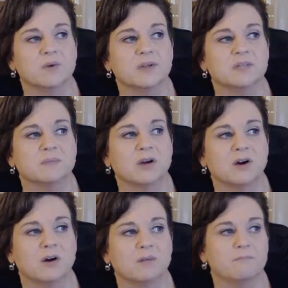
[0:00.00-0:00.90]
What does it
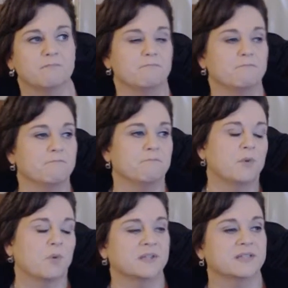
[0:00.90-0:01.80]
become?
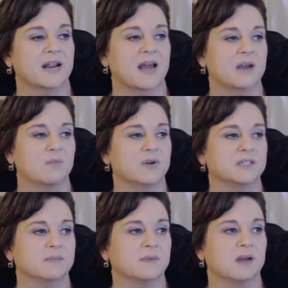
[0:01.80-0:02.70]
Or what is that atom? What
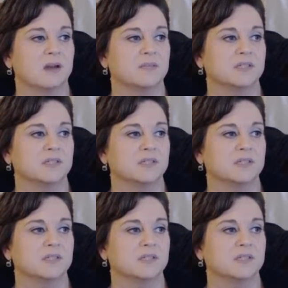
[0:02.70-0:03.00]
does it become?